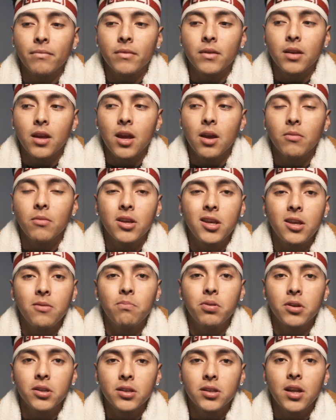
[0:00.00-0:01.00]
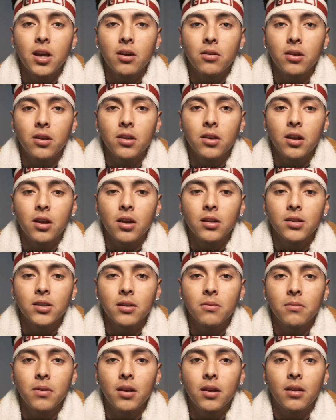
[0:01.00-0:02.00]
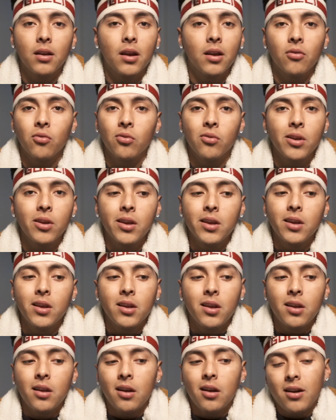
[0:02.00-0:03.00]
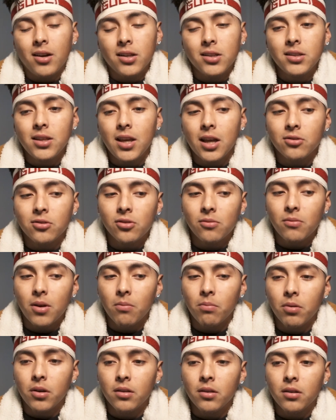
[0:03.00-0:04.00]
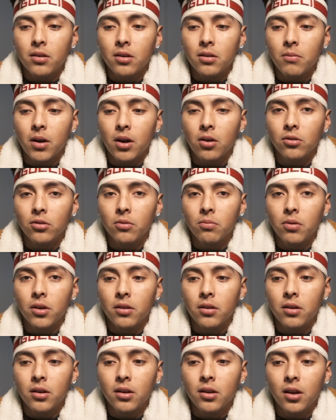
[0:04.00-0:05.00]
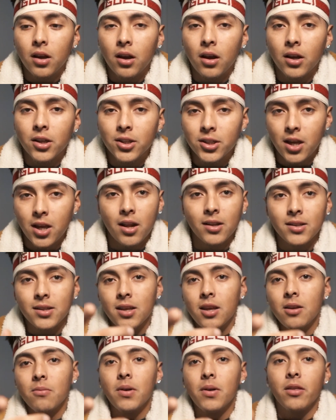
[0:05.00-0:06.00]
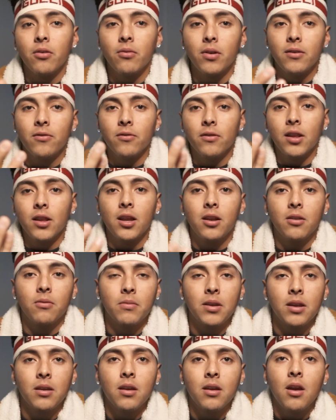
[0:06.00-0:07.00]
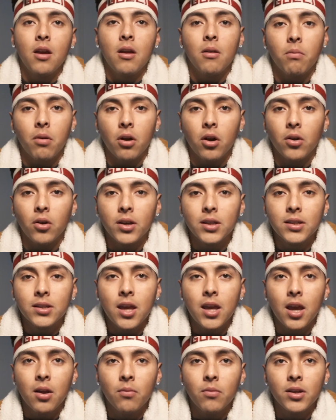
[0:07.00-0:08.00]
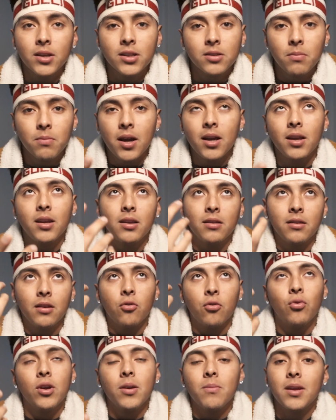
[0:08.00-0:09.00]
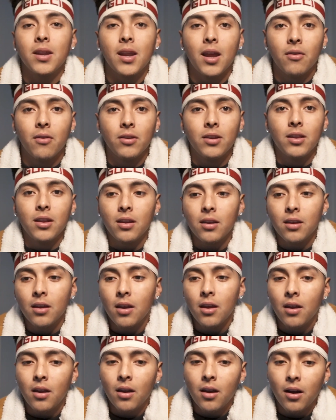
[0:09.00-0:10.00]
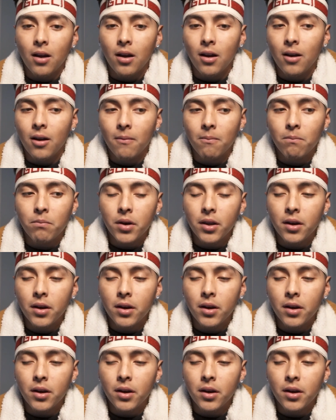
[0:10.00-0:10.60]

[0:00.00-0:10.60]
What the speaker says: yeah, I'm gonna keep pushing out good content, man. Honestly, I told my brother, my older brother, shout out to him, by the way, for letting me borrow his camera, his mic, his equipment, everything. I